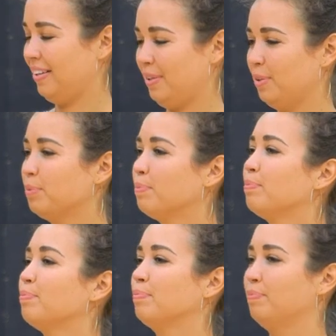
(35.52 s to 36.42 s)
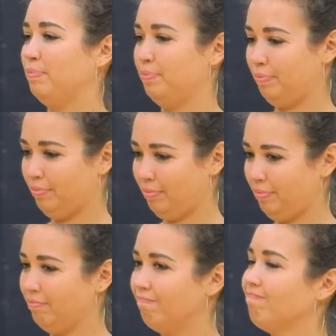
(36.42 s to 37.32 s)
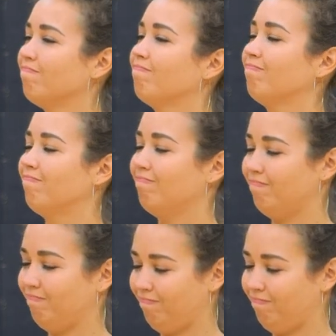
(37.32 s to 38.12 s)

(silent)